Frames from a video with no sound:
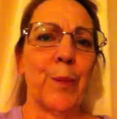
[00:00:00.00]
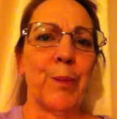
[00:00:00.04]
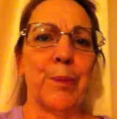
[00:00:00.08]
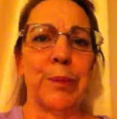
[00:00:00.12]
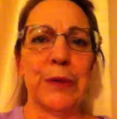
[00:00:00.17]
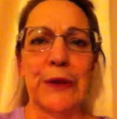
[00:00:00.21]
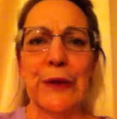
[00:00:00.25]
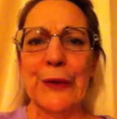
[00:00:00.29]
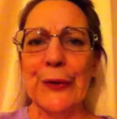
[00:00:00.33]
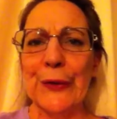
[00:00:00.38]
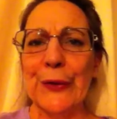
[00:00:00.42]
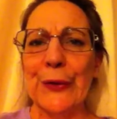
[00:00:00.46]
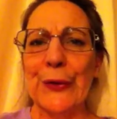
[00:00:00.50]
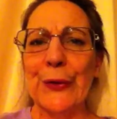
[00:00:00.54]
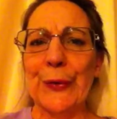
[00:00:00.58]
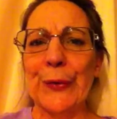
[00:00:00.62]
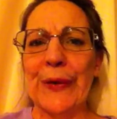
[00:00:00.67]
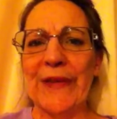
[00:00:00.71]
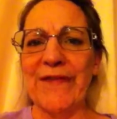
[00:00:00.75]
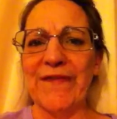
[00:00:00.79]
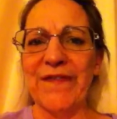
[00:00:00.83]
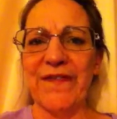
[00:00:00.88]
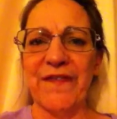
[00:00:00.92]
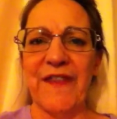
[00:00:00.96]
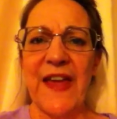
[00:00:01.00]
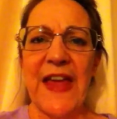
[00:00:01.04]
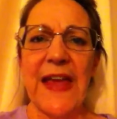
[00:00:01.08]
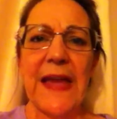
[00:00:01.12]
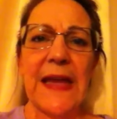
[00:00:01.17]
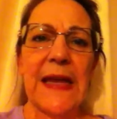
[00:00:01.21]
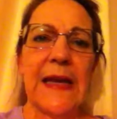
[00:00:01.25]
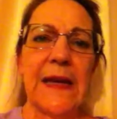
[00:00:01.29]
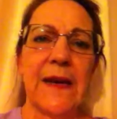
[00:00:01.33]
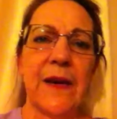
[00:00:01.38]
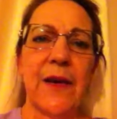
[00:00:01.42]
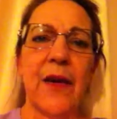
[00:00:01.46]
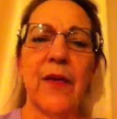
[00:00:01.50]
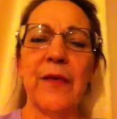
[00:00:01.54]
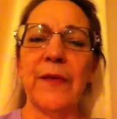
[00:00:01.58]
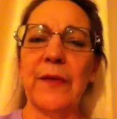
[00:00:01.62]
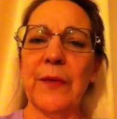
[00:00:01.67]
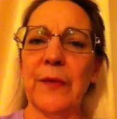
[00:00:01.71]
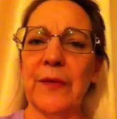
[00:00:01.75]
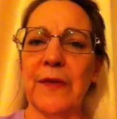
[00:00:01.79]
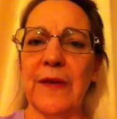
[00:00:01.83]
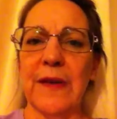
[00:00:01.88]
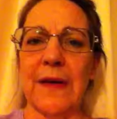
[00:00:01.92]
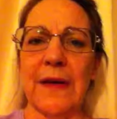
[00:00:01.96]
blur and fade and all
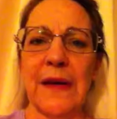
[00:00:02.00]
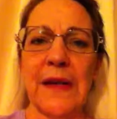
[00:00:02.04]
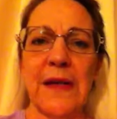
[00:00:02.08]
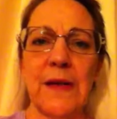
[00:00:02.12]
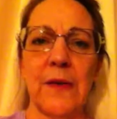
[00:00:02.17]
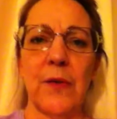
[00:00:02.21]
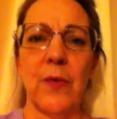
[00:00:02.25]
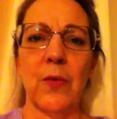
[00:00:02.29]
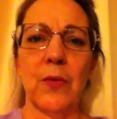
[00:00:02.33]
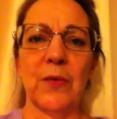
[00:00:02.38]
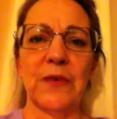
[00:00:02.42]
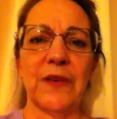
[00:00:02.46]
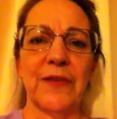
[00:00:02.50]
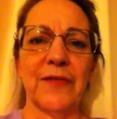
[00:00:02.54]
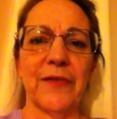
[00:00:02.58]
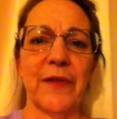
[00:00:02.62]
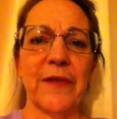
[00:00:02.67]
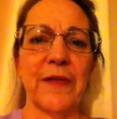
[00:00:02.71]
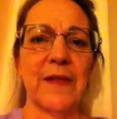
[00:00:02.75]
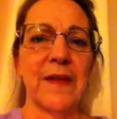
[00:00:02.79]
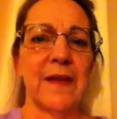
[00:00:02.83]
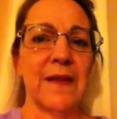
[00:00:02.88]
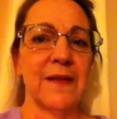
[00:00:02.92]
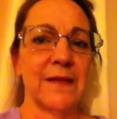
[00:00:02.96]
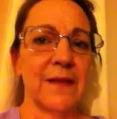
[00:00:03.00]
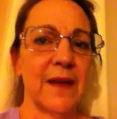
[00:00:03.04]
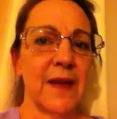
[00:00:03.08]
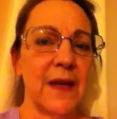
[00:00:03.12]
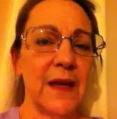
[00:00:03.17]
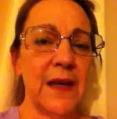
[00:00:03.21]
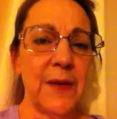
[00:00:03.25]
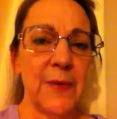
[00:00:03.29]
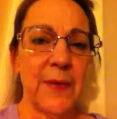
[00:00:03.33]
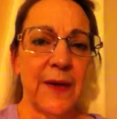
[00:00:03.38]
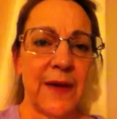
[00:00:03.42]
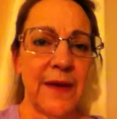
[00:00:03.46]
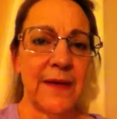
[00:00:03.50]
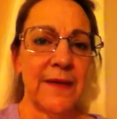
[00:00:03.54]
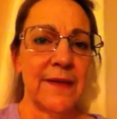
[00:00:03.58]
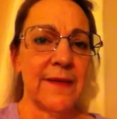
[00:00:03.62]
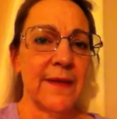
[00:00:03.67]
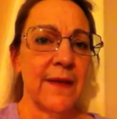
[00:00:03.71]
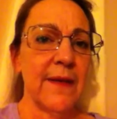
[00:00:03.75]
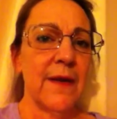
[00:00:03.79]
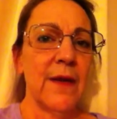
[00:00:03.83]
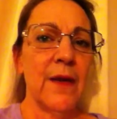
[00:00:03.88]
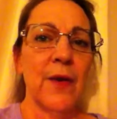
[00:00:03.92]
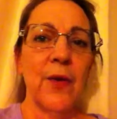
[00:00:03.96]
sorts of neat, cool, different things.
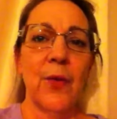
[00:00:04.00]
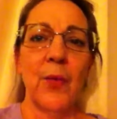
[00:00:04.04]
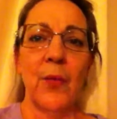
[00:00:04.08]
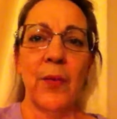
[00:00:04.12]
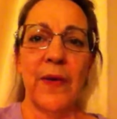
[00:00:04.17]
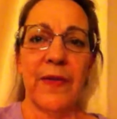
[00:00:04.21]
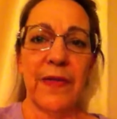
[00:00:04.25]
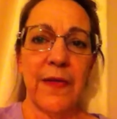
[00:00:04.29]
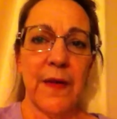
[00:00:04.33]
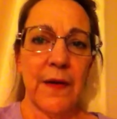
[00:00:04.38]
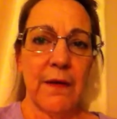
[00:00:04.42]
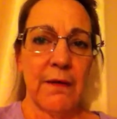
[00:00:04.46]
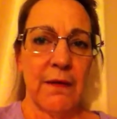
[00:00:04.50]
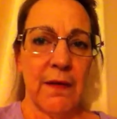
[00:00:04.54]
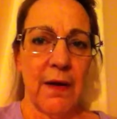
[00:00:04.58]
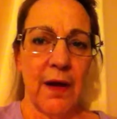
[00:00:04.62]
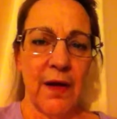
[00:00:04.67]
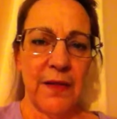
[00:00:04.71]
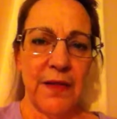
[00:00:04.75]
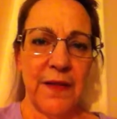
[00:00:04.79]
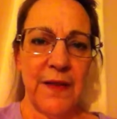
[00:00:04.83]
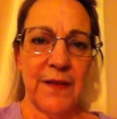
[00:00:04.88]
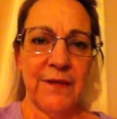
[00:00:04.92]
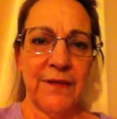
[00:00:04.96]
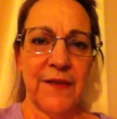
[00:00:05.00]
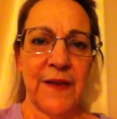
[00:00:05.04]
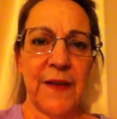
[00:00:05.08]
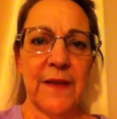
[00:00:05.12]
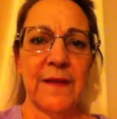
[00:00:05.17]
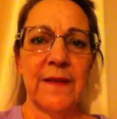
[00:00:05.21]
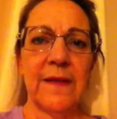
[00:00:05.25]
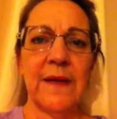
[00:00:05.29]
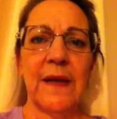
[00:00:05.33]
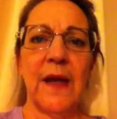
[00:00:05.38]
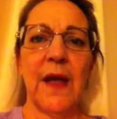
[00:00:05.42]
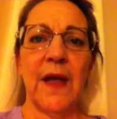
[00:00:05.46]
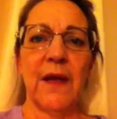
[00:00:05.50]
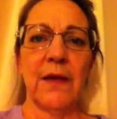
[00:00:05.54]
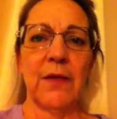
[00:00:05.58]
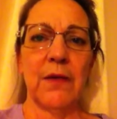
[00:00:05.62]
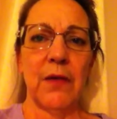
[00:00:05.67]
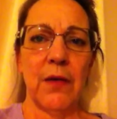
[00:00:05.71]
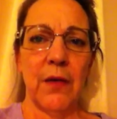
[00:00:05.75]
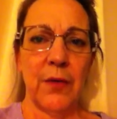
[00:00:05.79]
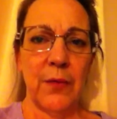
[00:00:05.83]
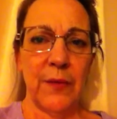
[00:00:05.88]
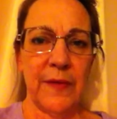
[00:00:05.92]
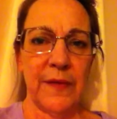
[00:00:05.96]
Anyways, with nothing fancy
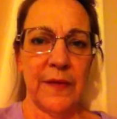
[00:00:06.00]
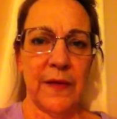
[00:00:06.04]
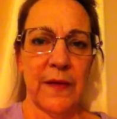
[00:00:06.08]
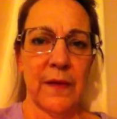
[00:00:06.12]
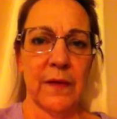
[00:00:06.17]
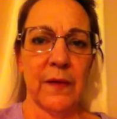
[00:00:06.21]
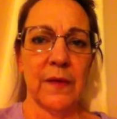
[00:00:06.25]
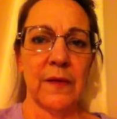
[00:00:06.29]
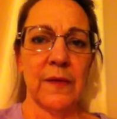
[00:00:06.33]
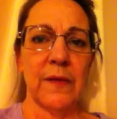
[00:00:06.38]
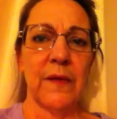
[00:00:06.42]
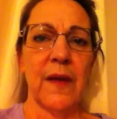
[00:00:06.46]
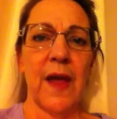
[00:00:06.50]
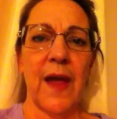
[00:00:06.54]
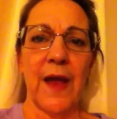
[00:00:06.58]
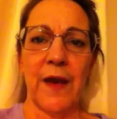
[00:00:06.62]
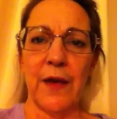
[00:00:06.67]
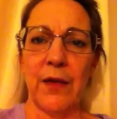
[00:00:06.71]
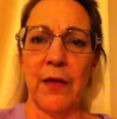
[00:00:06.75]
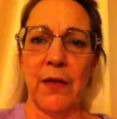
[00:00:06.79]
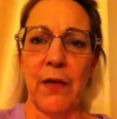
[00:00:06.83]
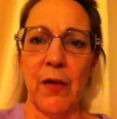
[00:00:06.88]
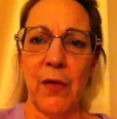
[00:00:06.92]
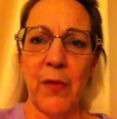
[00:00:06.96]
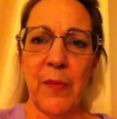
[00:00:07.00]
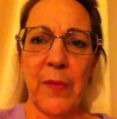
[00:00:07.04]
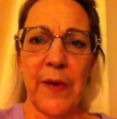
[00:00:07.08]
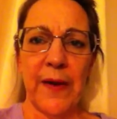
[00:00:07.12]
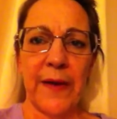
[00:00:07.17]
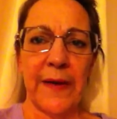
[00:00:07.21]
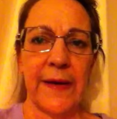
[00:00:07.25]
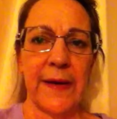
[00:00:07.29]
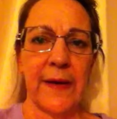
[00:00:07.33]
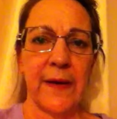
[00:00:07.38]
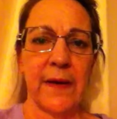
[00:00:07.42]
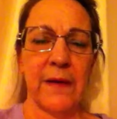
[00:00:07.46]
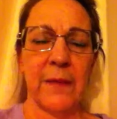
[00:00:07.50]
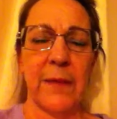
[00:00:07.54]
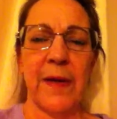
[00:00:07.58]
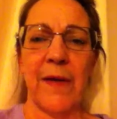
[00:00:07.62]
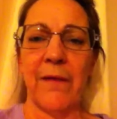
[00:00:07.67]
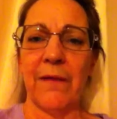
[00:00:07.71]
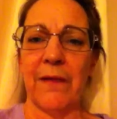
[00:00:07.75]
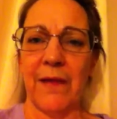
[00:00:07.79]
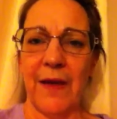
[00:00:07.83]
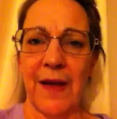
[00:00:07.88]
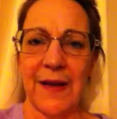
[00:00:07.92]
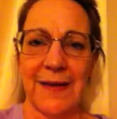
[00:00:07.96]
and no skills and no money, in
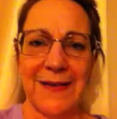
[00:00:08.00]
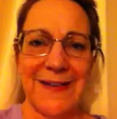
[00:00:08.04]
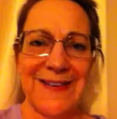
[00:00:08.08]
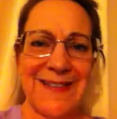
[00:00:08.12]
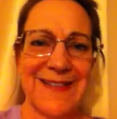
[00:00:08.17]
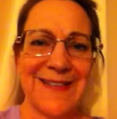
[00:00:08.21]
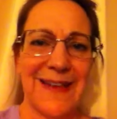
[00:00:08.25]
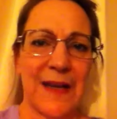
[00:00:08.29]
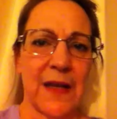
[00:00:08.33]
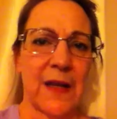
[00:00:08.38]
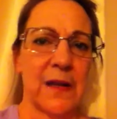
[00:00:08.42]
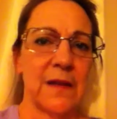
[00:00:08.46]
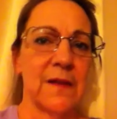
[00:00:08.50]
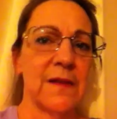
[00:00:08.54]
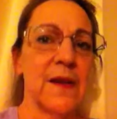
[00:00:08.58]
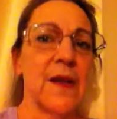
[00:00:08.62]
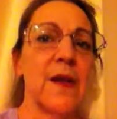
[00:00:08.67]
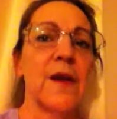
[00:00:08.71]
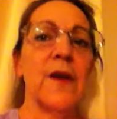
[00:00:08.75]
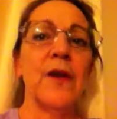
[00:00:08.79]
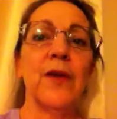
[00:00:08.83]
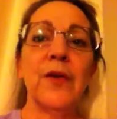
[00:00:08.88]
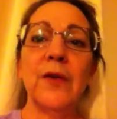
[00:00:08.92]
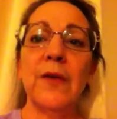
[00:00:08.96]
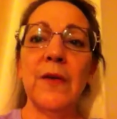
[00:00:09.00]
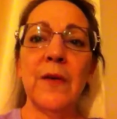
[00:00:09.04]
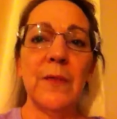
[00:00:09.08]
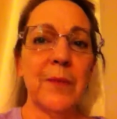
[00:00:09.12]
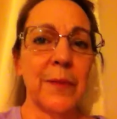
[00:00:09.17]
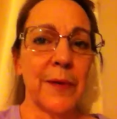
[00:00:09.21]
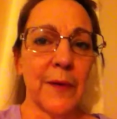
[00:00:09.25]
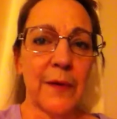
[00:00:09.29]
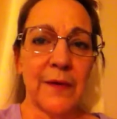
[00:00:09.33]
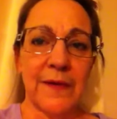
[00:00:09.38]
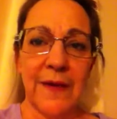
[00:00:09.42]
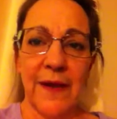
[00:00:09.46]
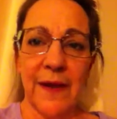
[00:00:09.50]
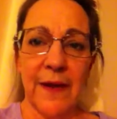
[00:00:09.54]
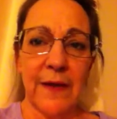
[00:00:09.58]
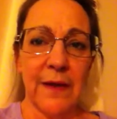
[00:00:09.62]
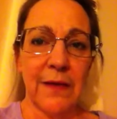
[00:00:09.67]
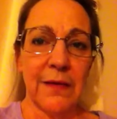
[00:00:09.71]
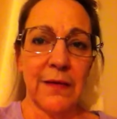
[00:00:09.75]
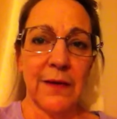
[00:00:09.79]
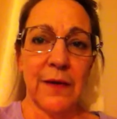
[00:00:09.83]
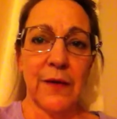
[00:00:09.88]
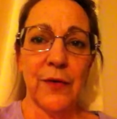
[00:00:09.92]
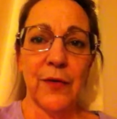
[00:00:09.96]
about 90 seconds, you can build
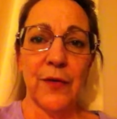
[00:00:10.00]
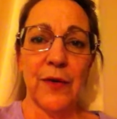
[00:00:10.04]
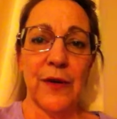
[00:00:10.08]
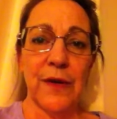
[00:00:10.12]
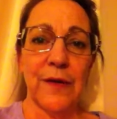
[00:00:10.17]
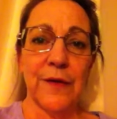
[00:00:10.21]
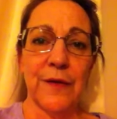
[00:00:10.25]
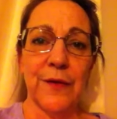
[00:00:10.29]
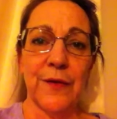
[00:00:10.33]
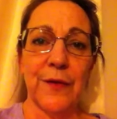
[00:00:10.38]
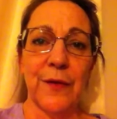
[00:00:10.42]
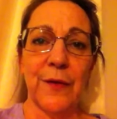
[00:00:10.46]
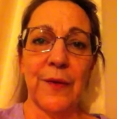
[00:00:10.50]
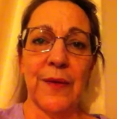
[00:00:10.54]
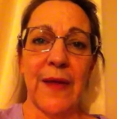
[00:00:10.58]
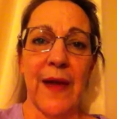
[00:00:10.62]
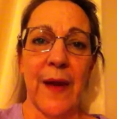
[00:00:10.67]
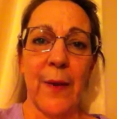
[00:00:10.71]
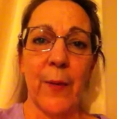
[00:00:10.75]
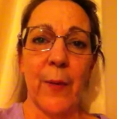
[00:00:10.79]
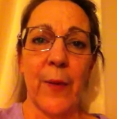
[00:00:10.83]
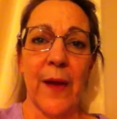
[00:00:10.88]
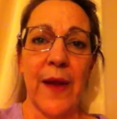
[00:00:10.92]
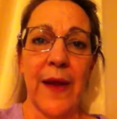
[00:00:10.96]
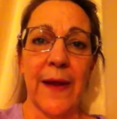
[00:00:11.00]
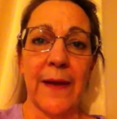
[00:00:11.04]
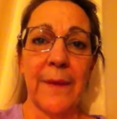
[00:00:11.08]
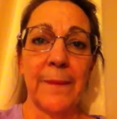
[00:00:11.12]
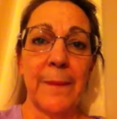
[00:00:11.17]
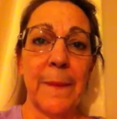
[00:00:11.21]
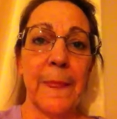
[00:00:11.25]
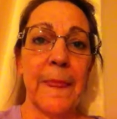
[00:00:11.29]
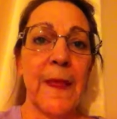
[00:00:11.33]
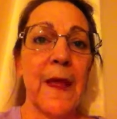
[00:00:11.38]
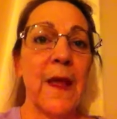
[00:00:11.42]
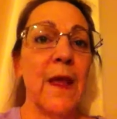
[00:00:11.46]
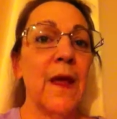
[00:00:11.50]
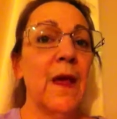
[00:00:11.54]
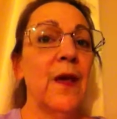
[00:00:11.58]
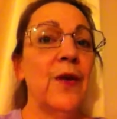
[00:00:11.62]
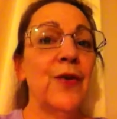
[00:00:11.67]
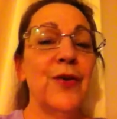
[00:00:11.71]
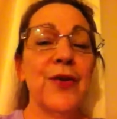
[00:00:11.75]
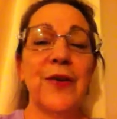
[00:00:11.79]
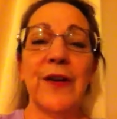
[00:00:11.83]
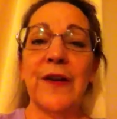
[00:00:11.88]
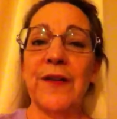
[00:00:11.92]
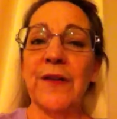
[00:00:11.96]
anything you need to do that way.
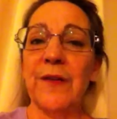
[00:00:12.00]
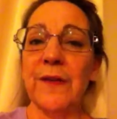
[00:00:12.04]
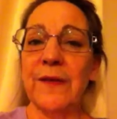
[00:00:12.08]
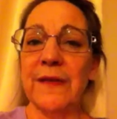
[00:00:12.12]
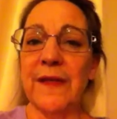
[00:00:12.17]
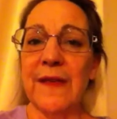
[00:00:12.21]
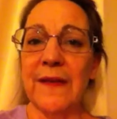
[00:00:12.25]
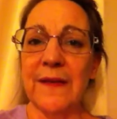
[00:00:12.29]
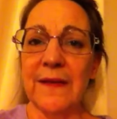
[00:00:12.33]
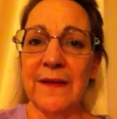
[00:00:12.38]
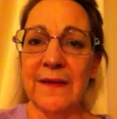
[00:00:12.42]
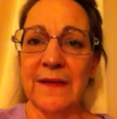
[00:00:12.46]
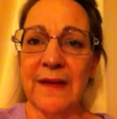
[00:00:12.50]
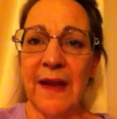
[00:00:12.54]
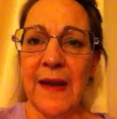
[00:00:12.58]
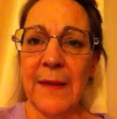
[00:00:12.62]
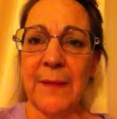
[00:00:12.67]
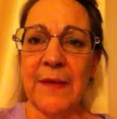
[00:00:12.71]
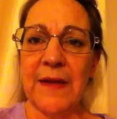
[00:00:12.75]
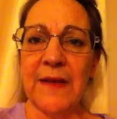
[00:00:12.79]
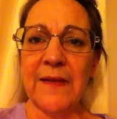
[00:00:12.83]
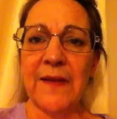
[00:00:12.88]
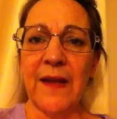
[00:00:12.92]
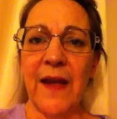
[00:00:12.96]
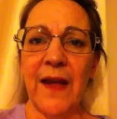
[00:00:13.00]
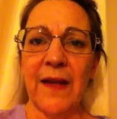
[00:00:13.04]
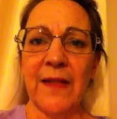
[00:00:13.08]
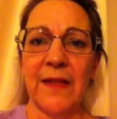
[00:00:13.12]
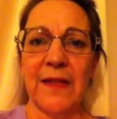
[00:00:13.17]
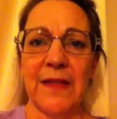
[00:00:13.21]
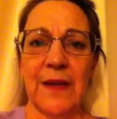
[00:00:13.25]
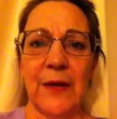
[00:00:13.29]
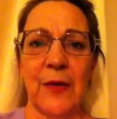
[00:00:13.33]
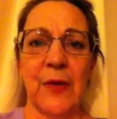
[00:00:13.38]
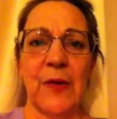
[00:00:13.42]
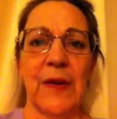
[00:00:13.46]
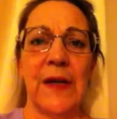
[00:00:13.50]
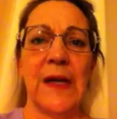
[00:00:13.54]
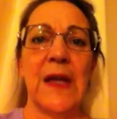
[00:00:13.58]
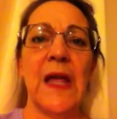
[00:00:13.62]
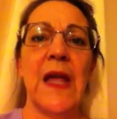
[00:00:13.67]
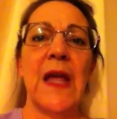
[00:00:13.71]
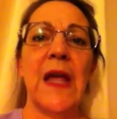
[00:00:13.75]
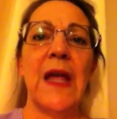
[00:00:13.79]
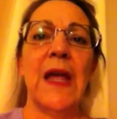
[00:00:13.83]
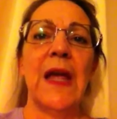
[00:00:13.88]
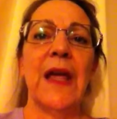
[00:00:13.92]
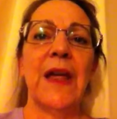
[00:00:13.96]
You can use this same exact theory
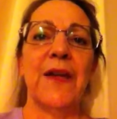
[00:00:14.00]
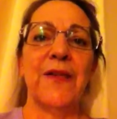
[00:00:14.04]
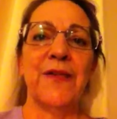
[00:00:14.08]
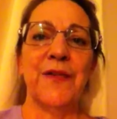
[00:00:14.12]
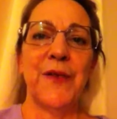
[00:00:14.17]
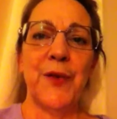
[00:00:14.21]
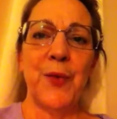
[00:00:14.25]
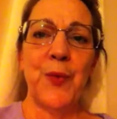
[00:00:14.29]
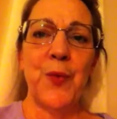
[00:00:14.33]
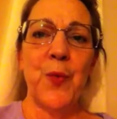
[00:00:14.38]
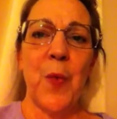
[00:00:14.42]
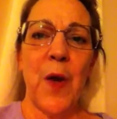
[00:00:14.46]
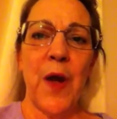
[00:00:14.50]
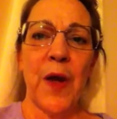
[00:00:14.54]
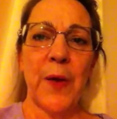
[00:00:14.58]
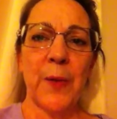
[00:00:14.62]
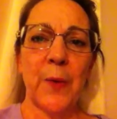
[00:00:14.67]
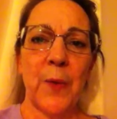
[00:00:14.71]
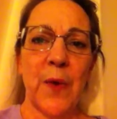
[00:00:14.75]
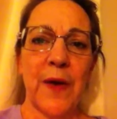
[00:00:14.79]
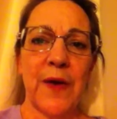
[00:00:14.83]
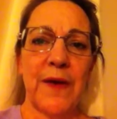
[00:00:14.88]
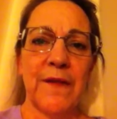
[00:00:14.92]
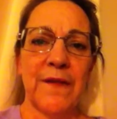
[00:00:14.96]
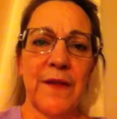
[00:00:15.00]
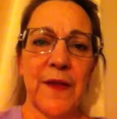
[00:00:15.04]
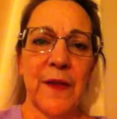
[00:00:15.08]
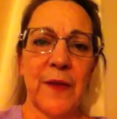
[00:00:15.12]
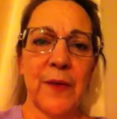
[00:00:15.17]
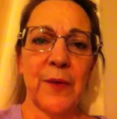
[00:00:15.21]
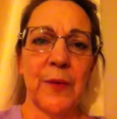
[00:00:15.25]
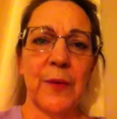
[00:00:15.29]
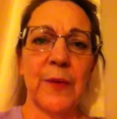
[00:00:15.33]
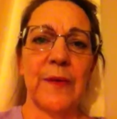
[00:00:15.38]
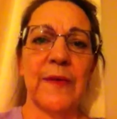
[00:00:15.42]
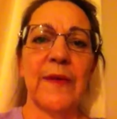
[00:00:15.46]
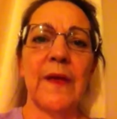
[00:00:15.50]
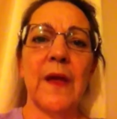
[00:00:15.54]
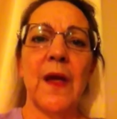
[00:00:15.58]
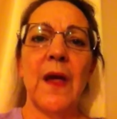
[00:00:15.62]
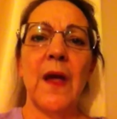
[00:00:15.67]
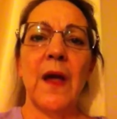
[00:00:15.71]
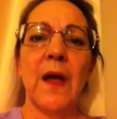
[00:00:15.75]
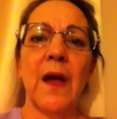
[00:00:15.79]
if you want one of those